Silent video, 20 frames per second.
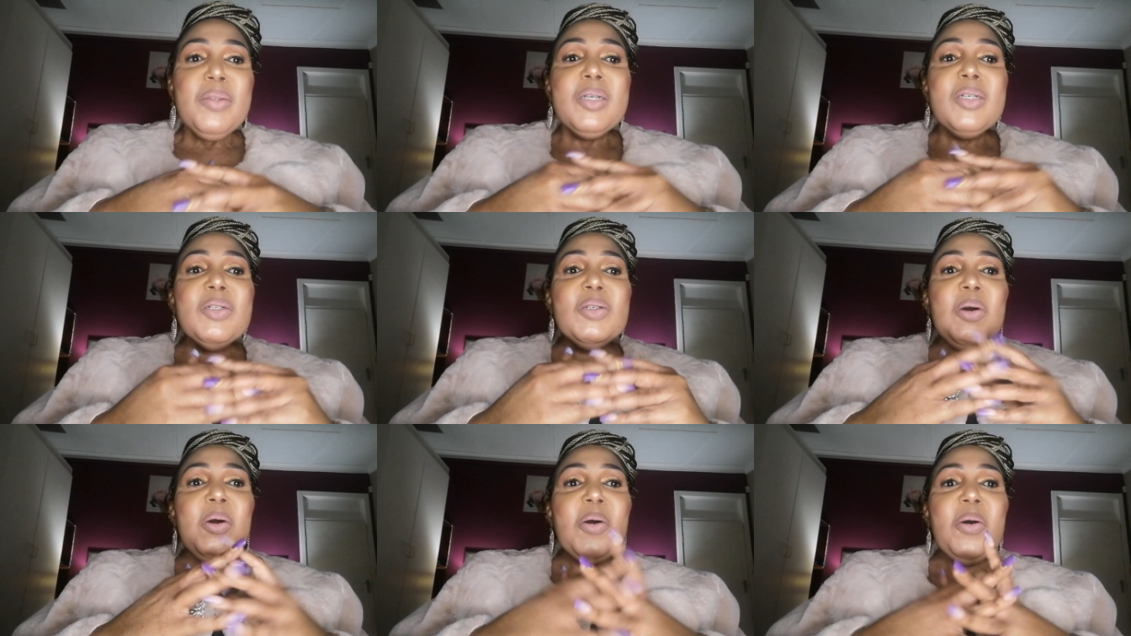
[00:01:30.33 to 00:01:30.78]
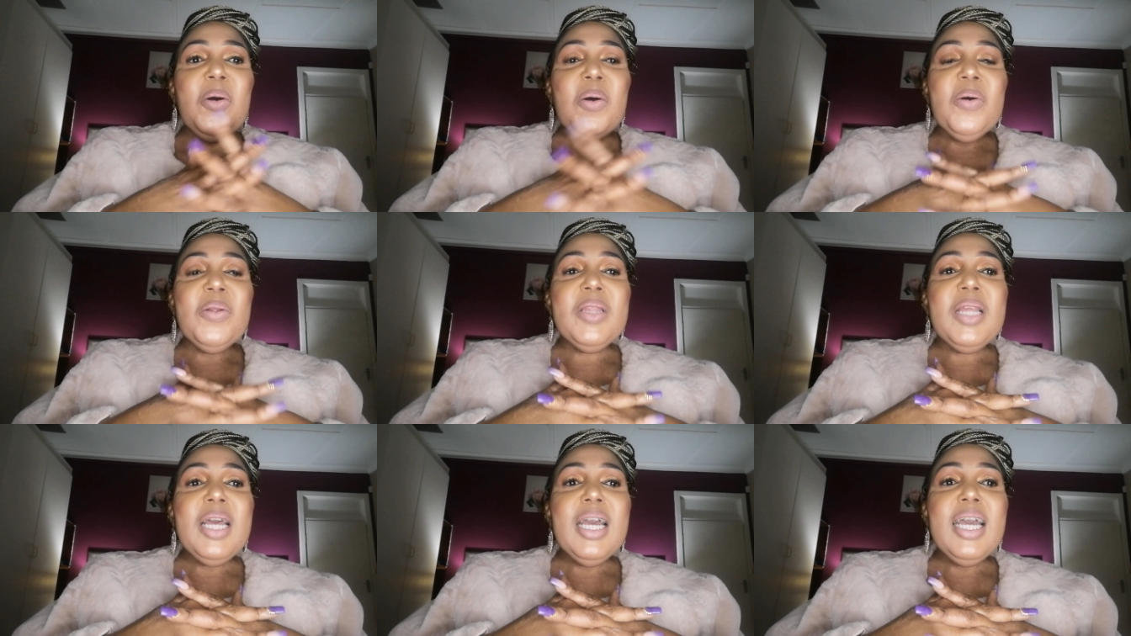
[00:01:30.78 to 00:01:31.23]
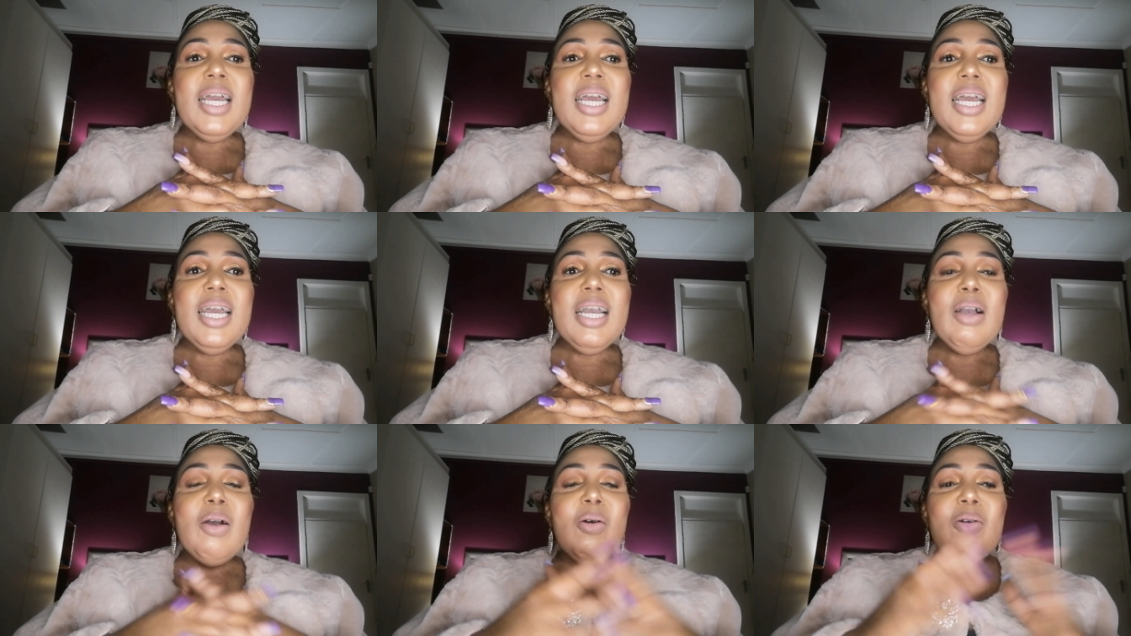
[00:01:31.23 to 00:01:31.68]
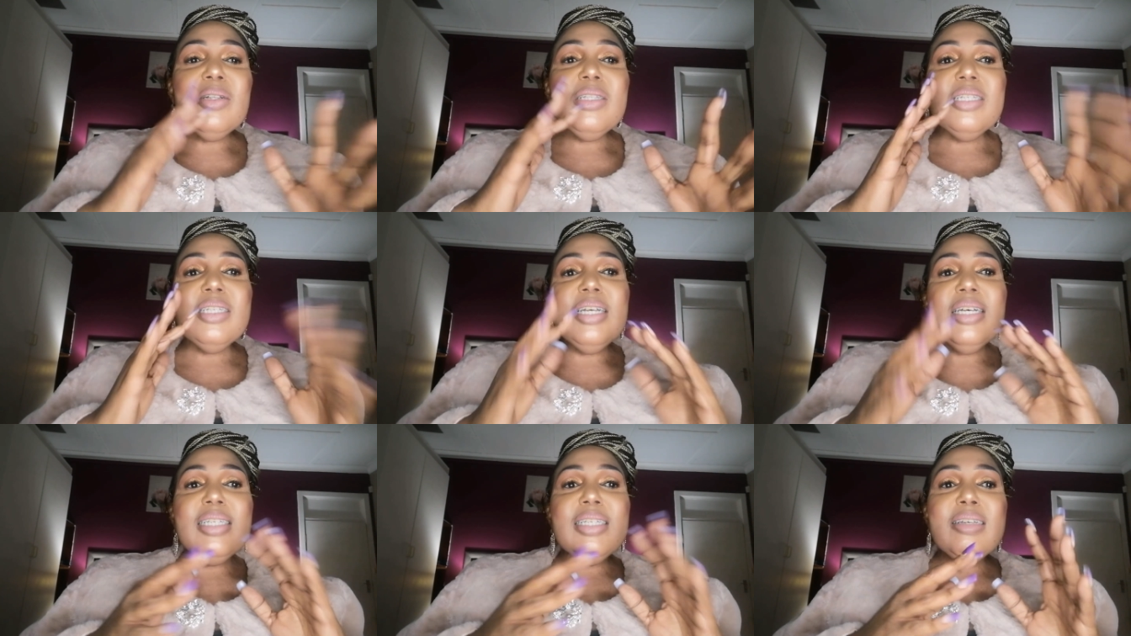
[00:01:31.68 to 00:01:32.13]
so the
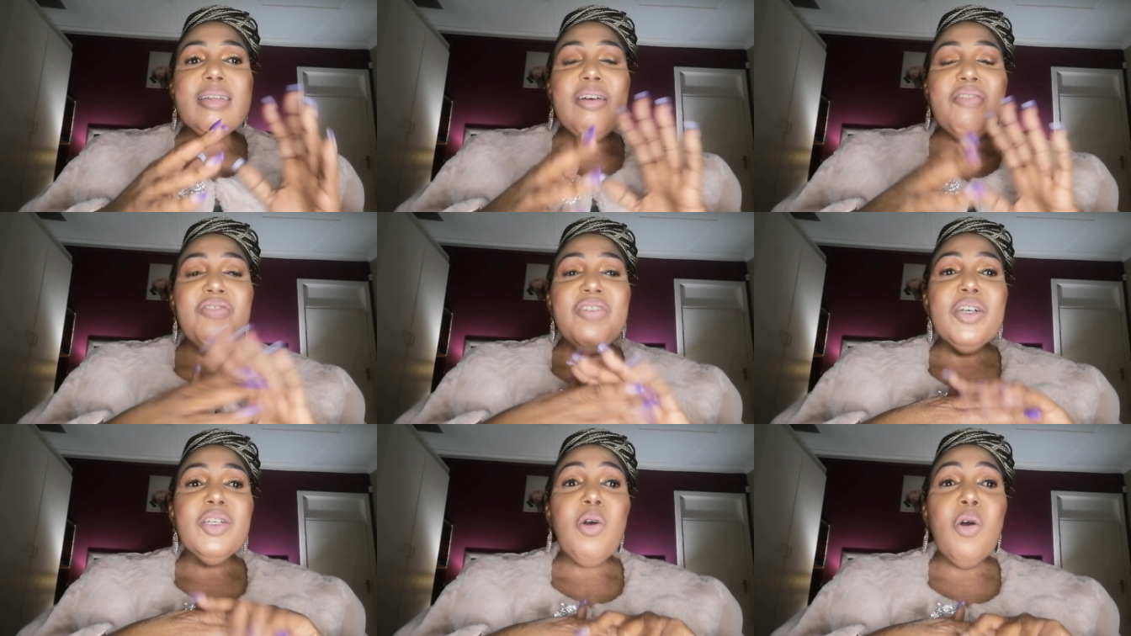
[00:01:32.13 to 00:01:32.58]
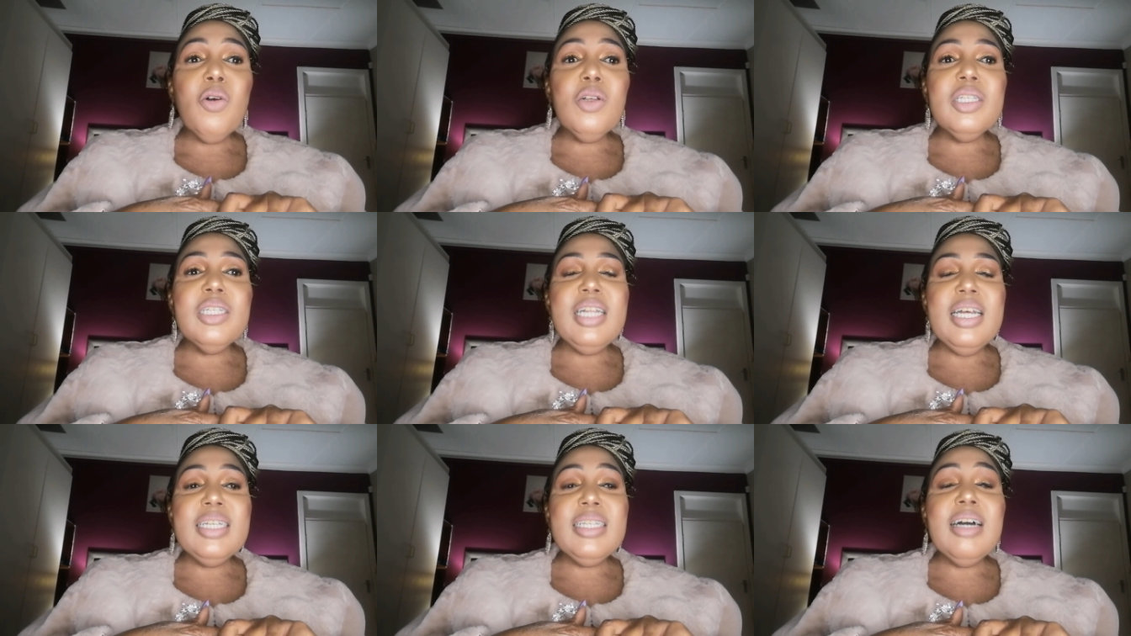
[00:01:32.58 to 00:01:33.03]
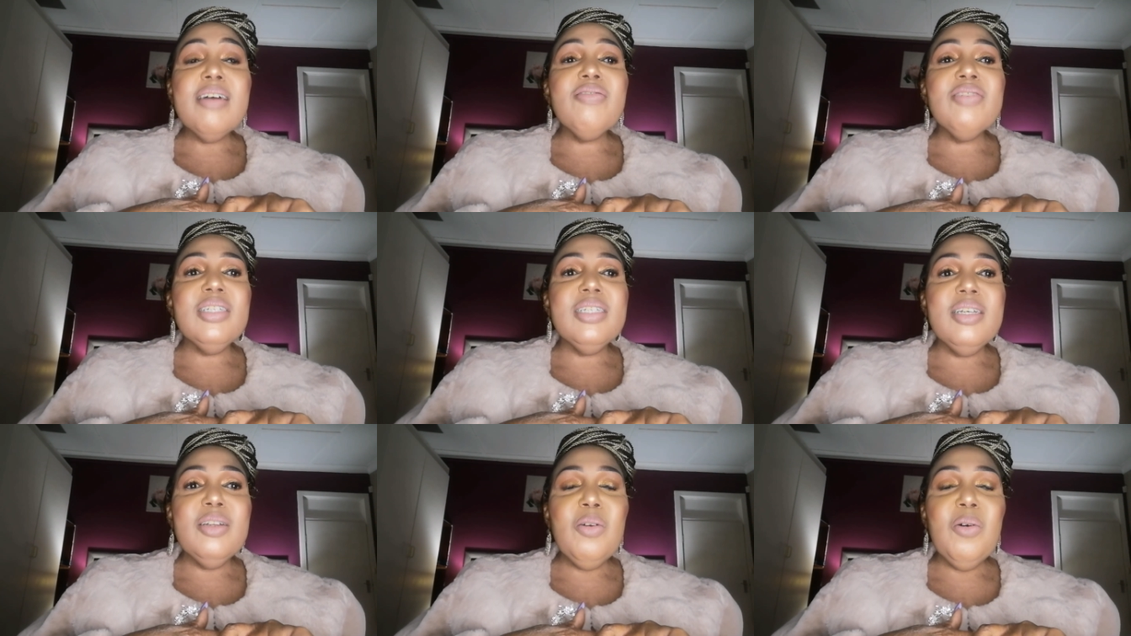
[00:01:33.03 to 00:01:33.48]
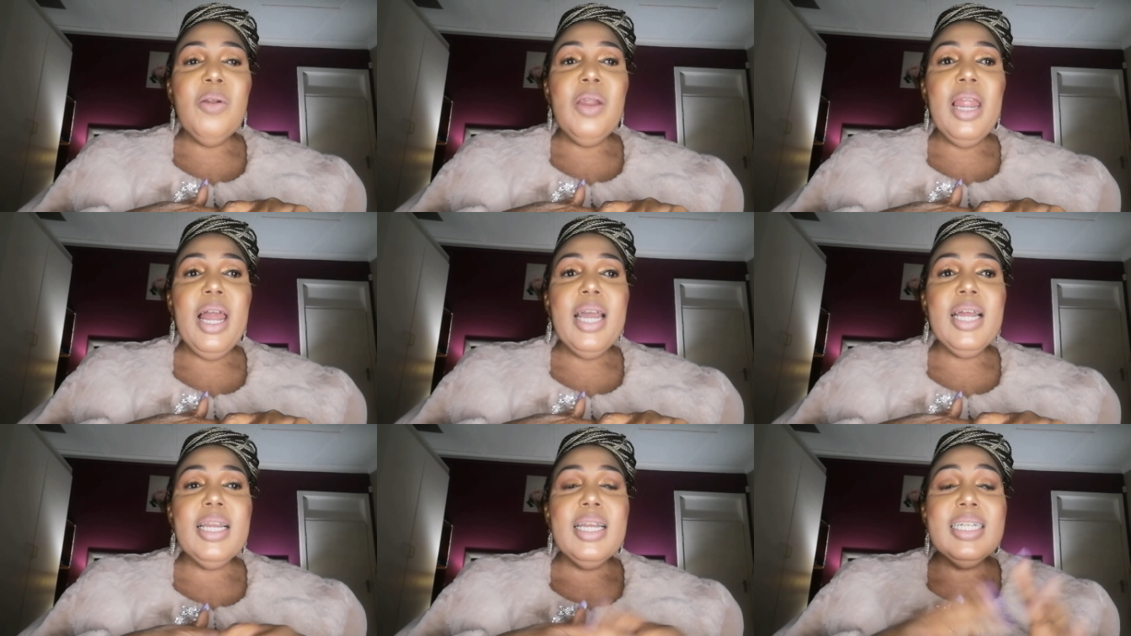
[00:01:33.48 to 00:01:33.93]
coats, the first coats that i've seen
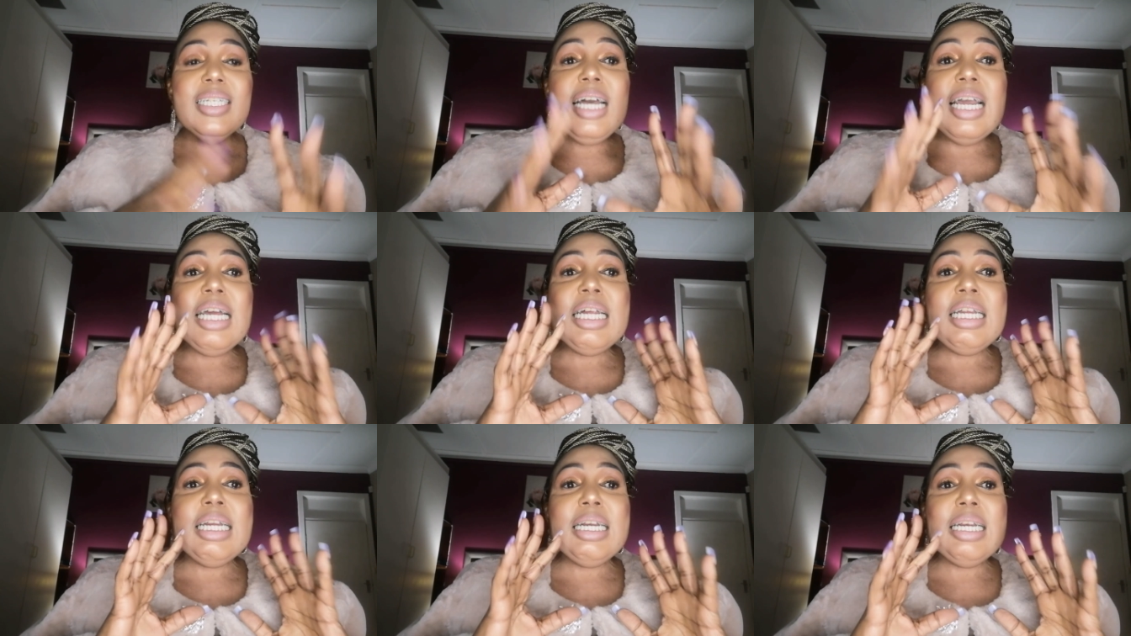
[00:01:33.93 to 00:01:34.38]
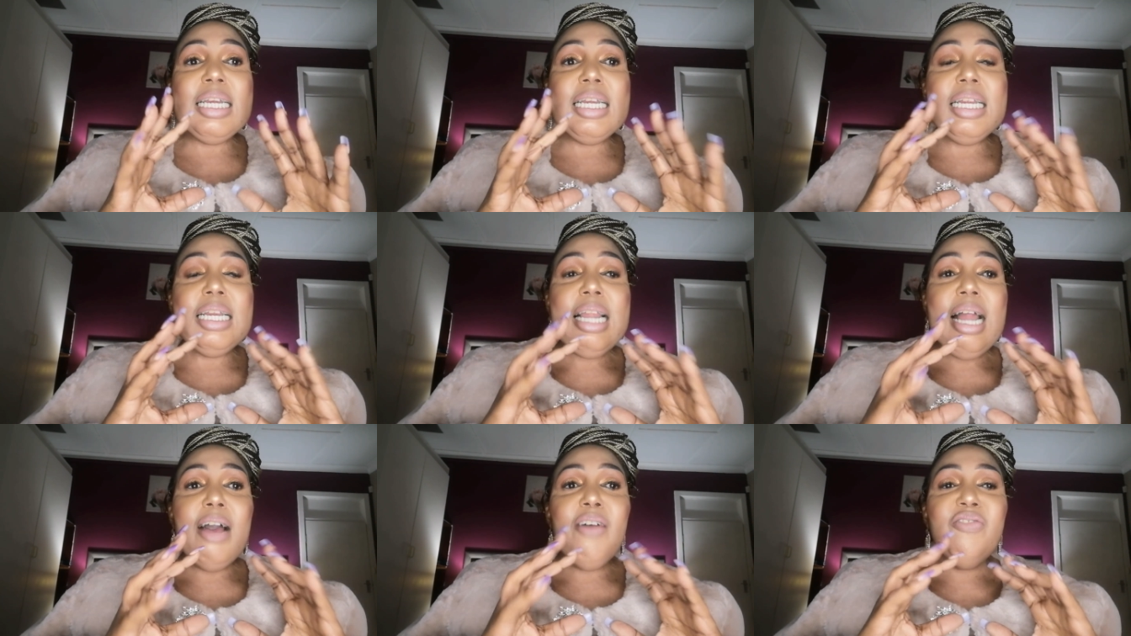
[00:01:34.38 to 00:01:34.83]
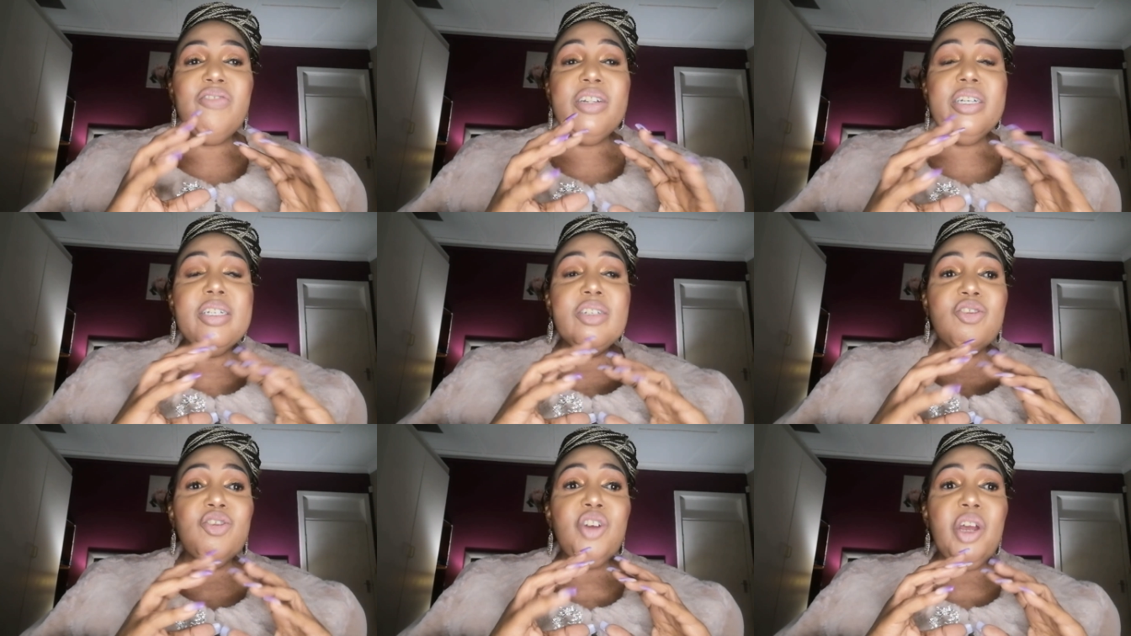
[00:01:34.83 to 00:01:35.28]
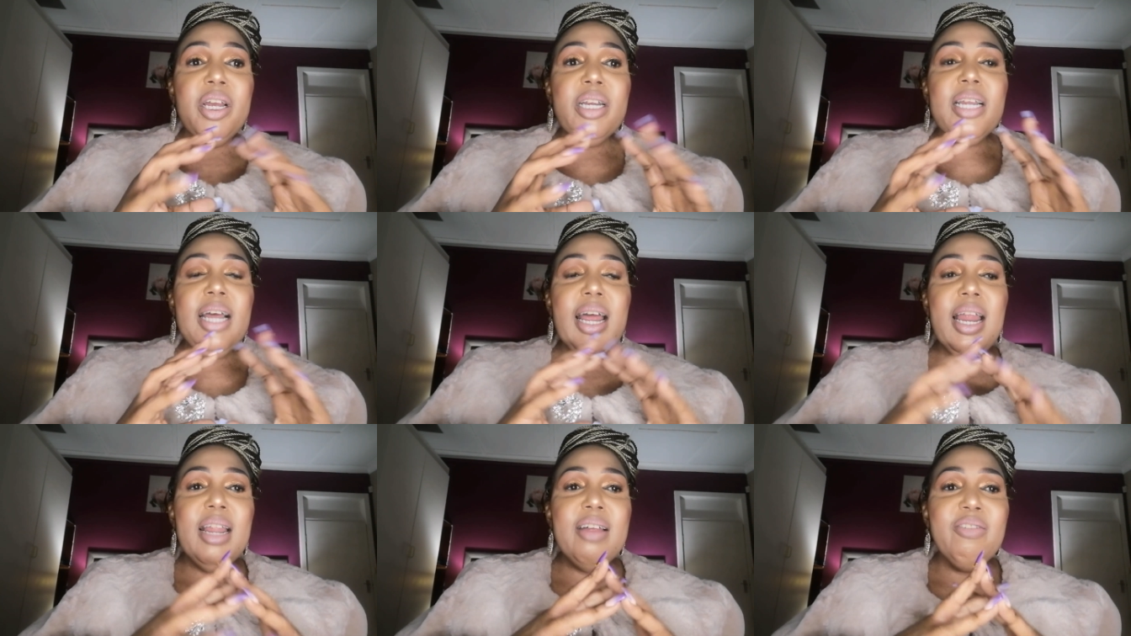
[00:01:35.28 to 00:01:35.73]
online that i really love this
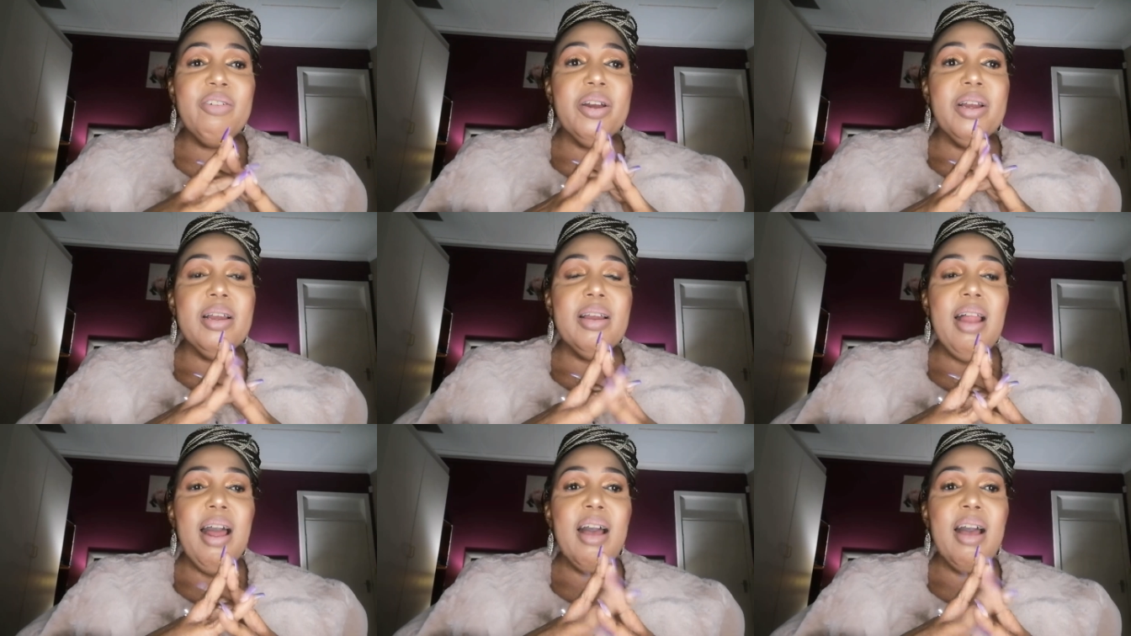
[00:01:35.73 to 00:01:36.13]
trend i really